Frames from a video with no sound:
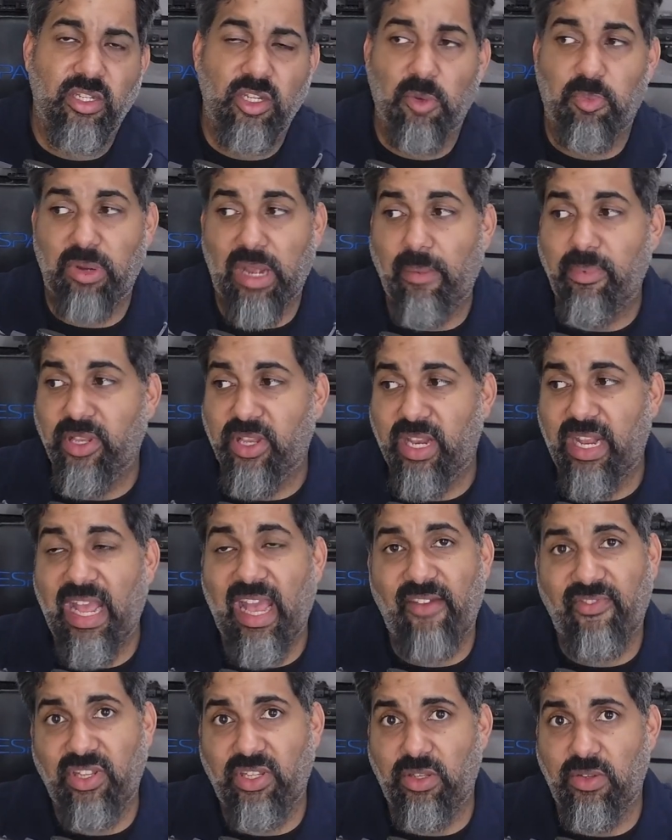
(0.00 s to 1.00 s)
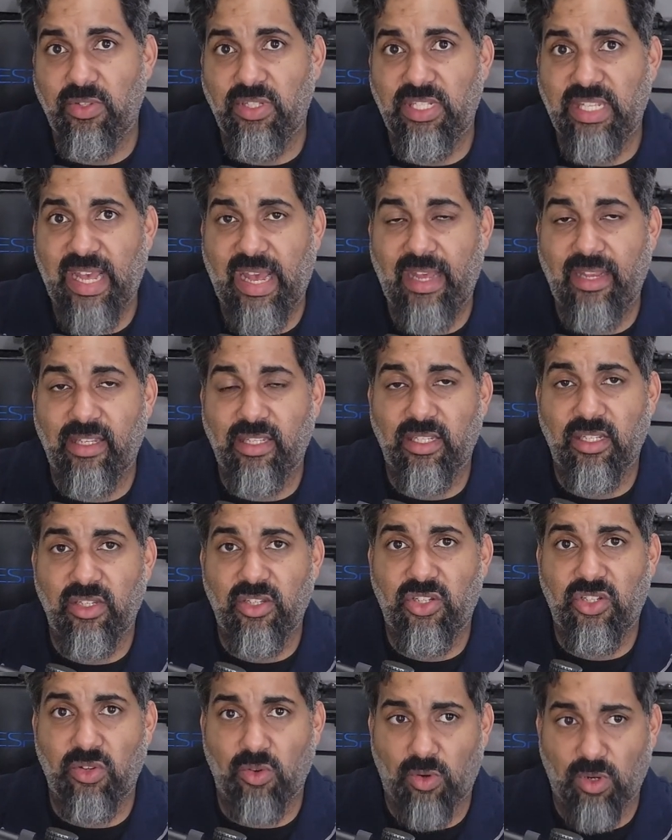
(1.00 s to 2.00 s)
you're probably going to have to use that
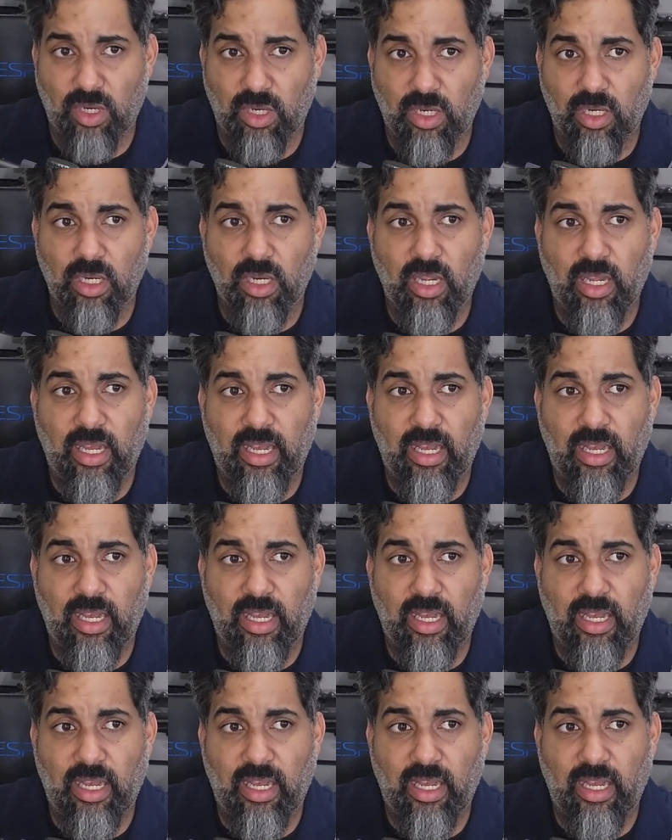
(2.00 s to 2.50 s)
shorter